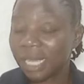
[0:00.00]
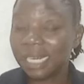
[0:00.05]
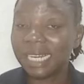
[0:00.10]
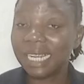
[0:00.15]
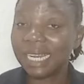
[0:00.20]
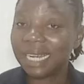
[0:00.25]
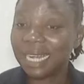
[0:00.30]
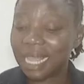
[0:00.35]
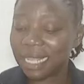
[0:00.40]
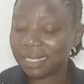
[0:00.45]

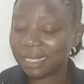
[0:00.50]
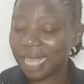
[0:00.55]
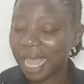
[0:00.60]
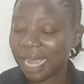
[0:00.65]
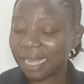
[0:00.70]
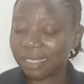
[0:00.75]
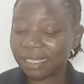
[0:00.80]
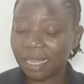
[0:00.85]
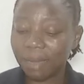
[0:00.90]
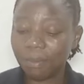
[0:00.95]
The next
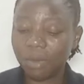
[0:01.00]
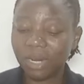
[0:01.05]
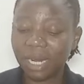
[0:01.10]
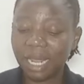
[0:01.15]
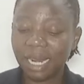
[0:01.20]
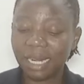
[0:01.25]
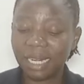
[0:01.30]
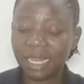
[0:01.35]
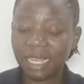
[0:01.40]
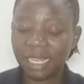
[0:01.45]
item on
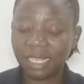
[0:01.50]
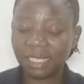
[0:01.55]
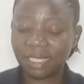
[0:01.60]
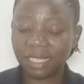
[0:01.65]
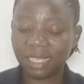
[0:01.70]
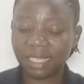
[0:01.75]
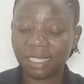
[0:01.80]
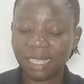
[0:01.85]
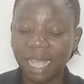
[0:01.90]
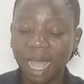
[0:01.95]
our
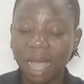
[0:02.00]
list is